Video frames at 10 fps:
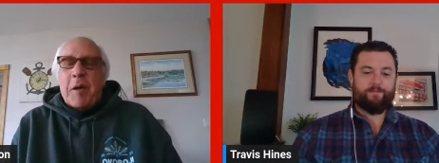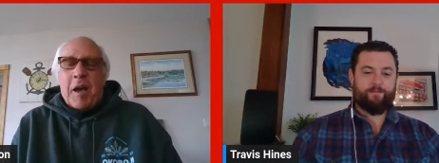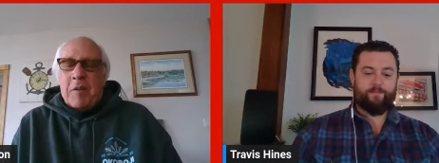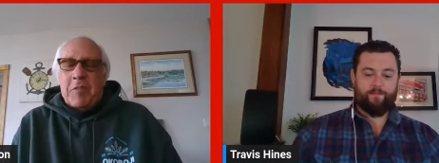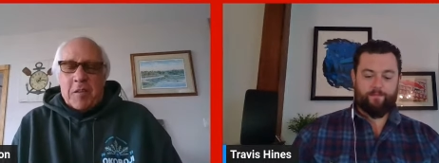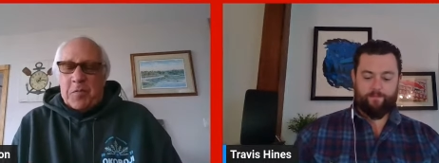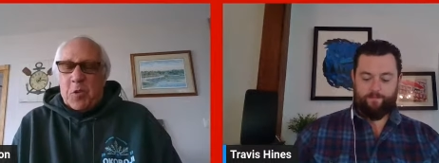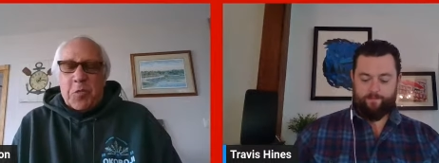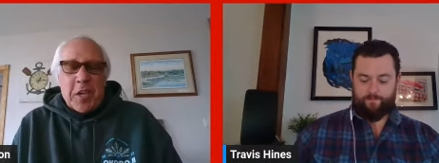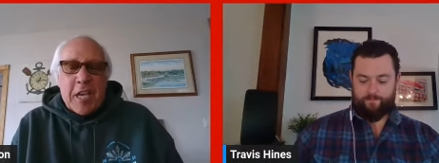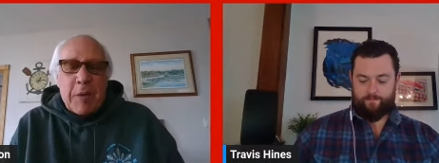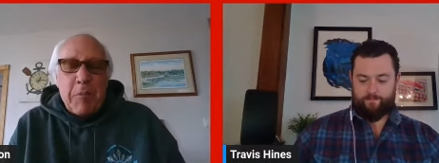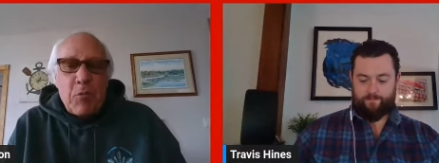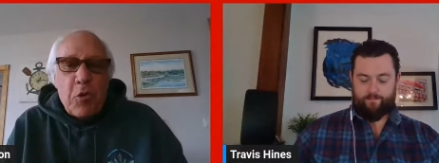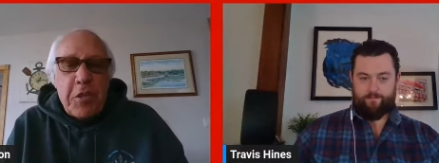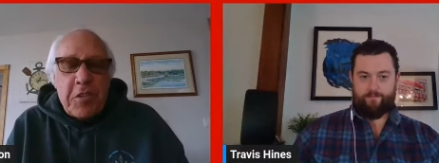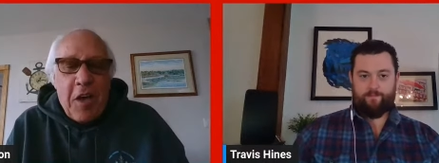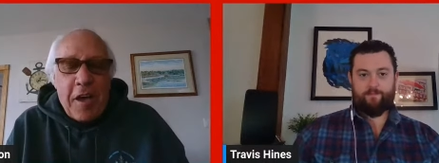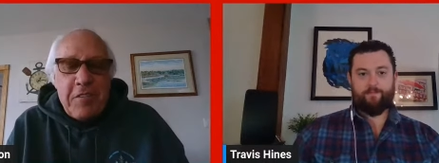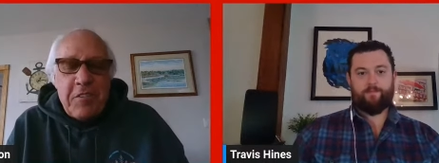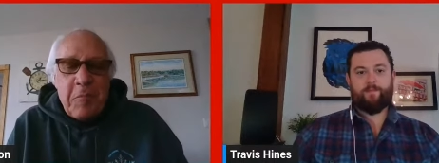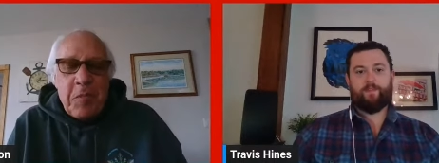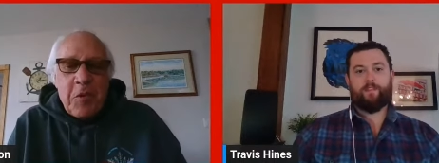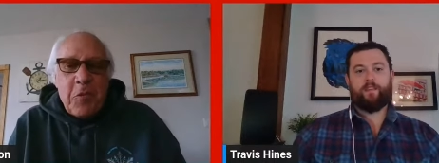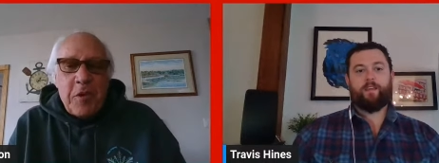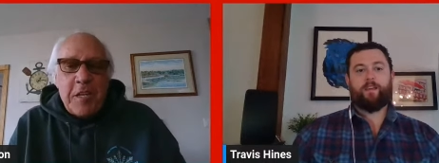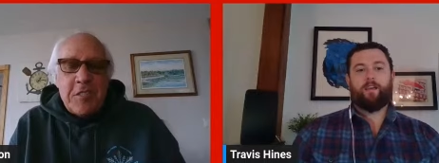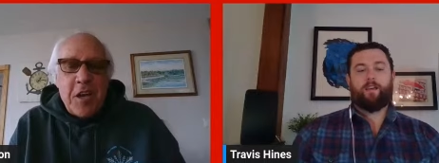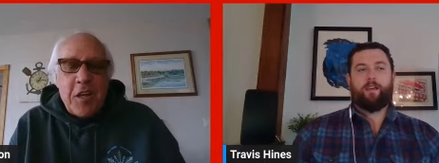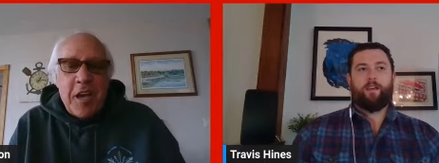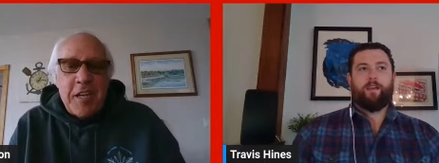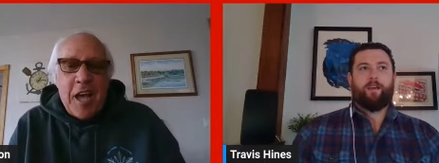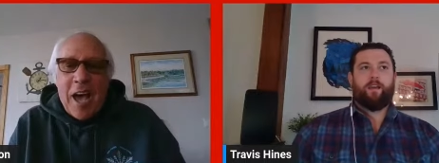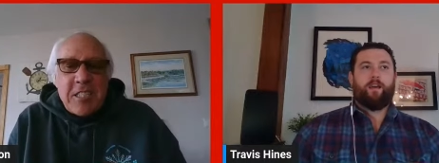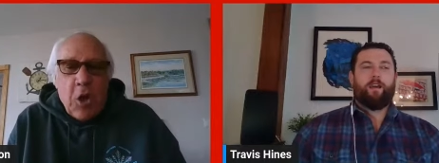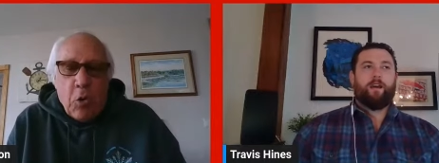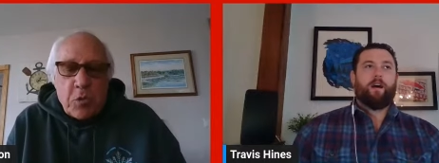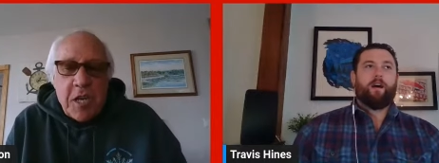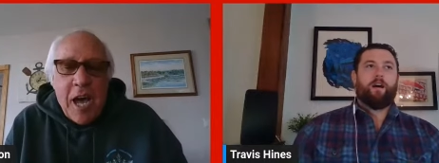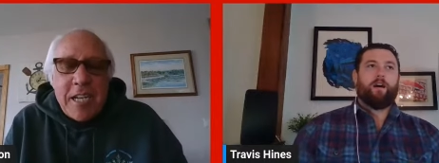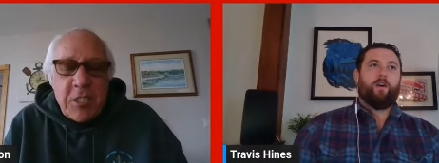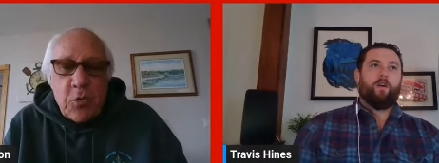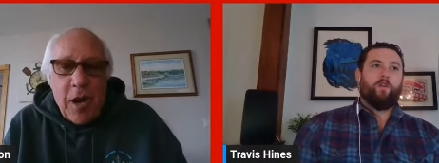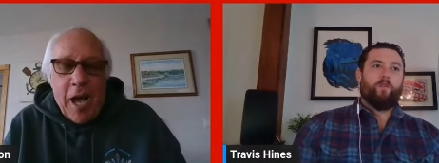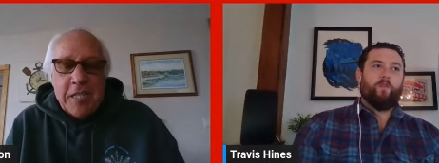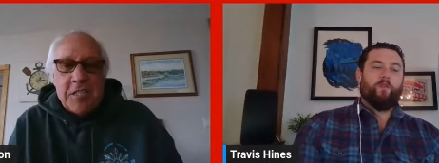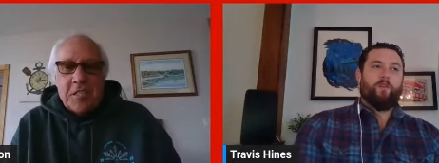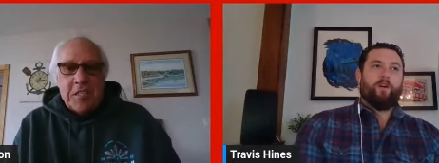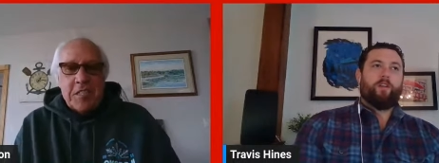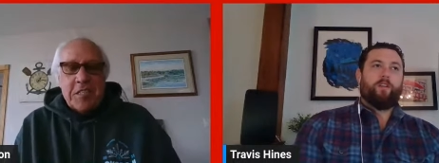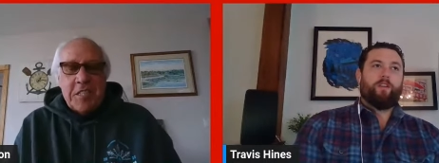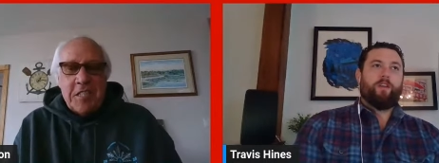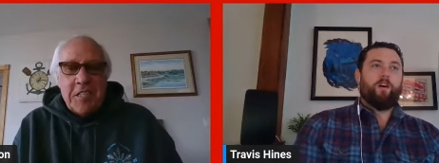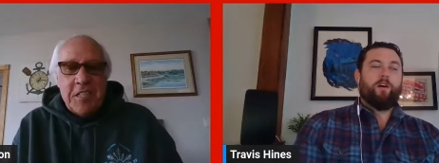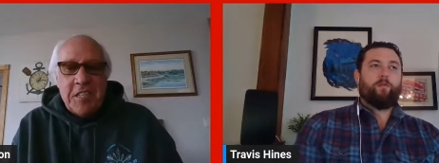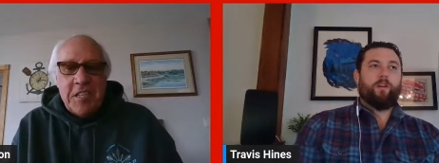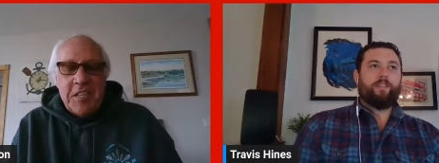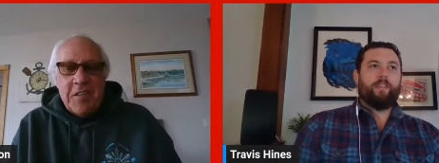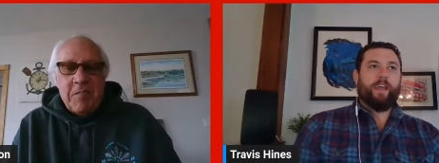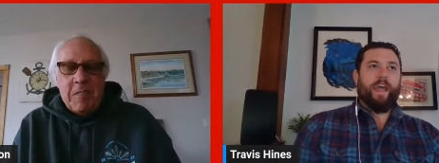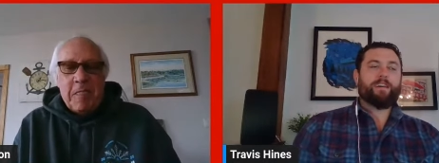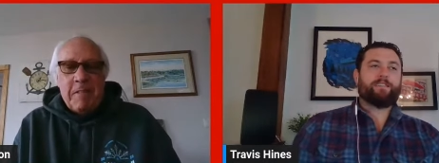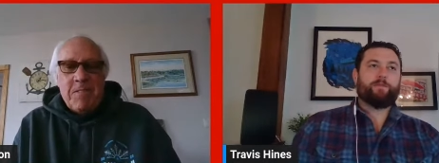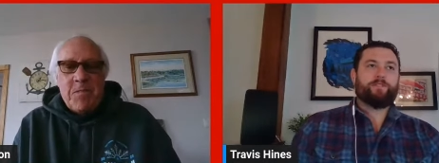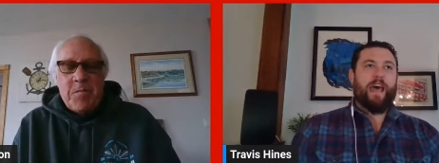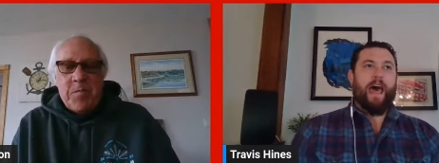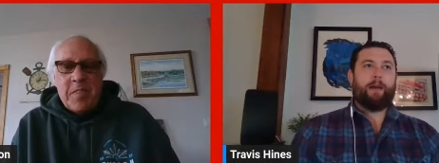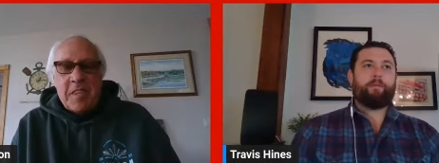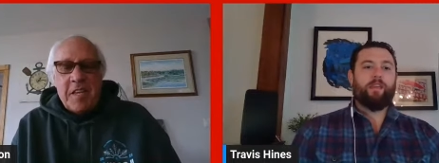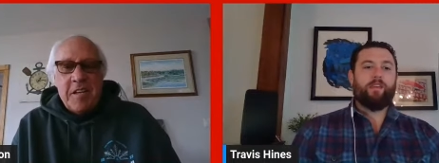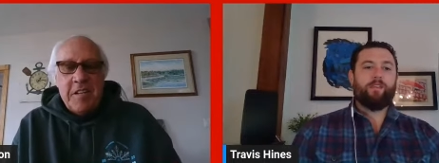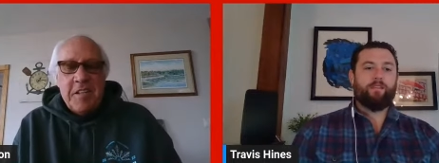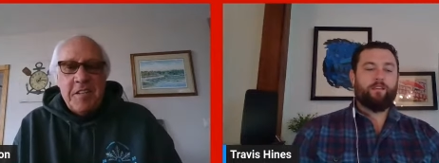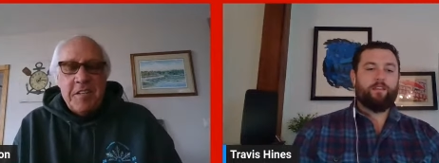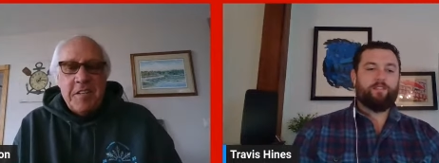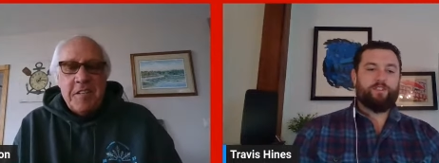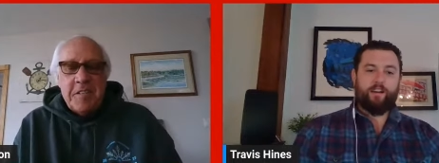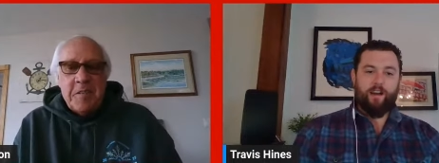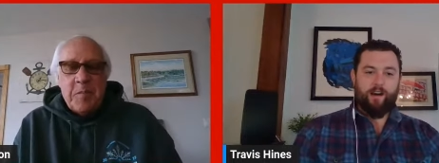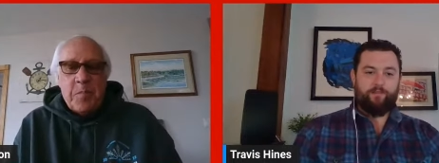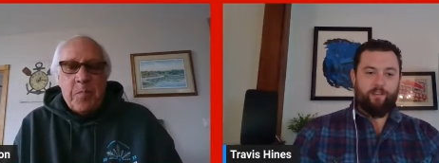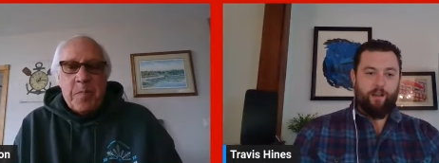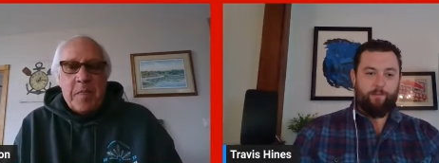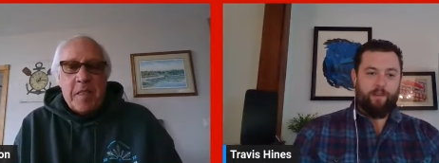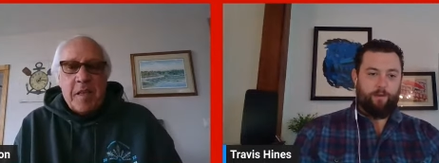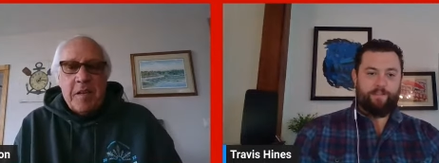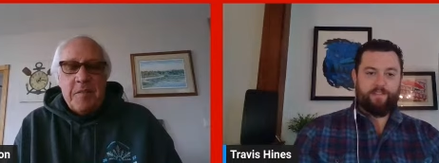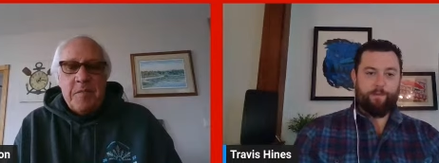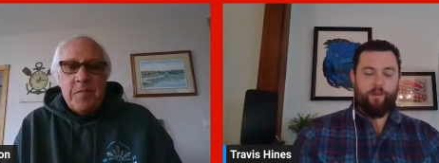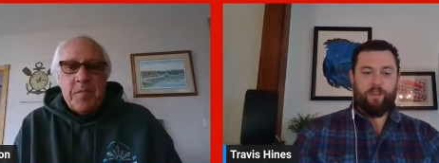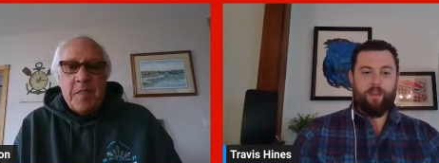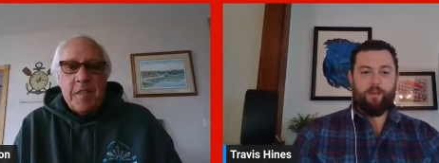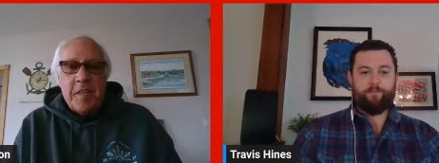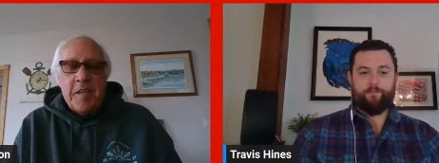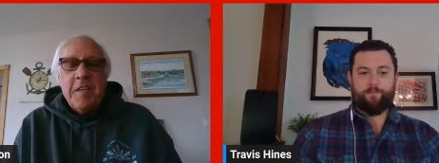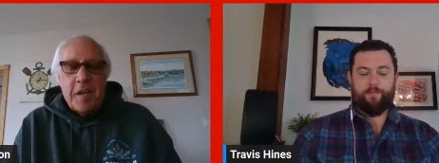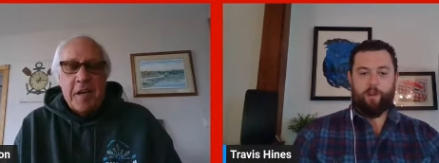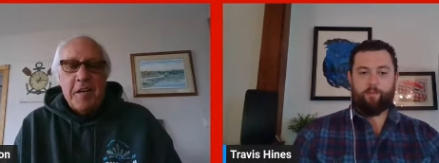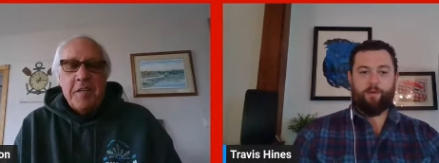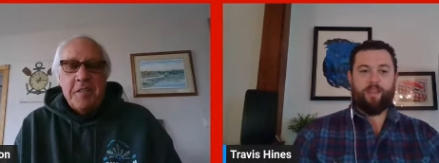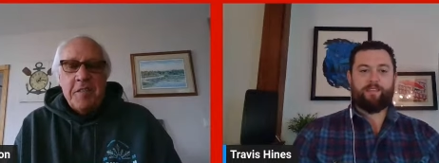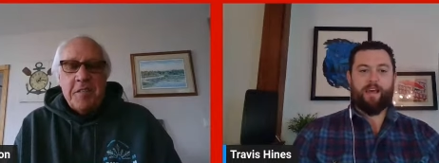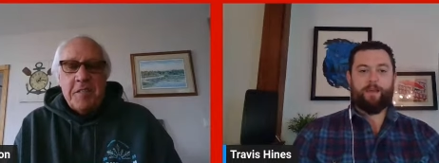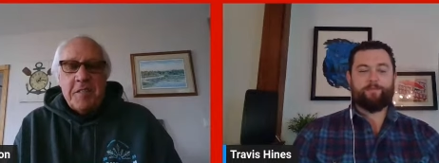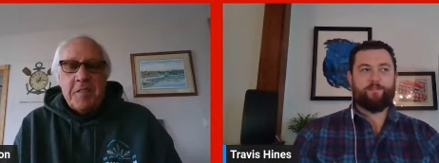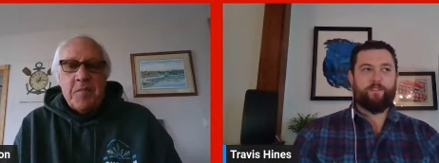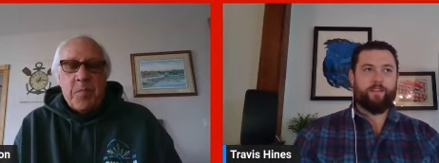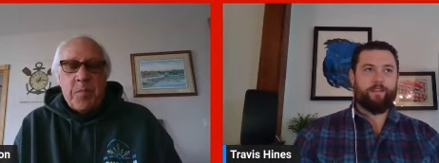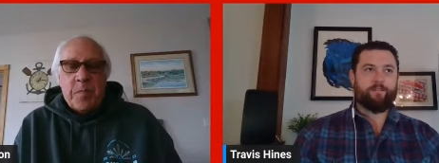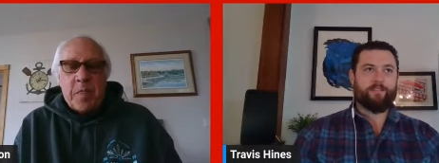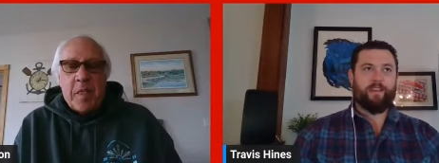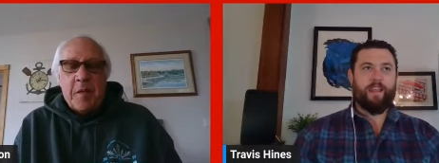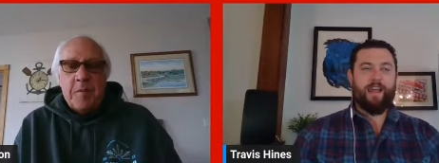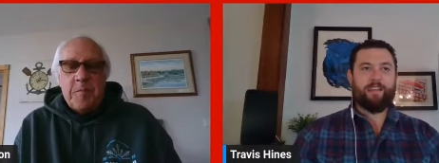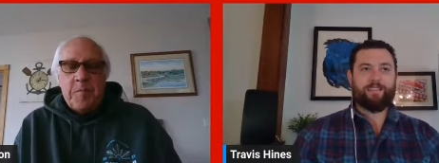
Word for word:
Speaker 1: I, do you think Campbell rolled his eyes when he saw that? I don't. I do not. No. Well,
Speaker 2: and like as it was happening, Jarrod Hufford. I mean, we've spoken to him, yeah, you know, plenty of times over the years. Not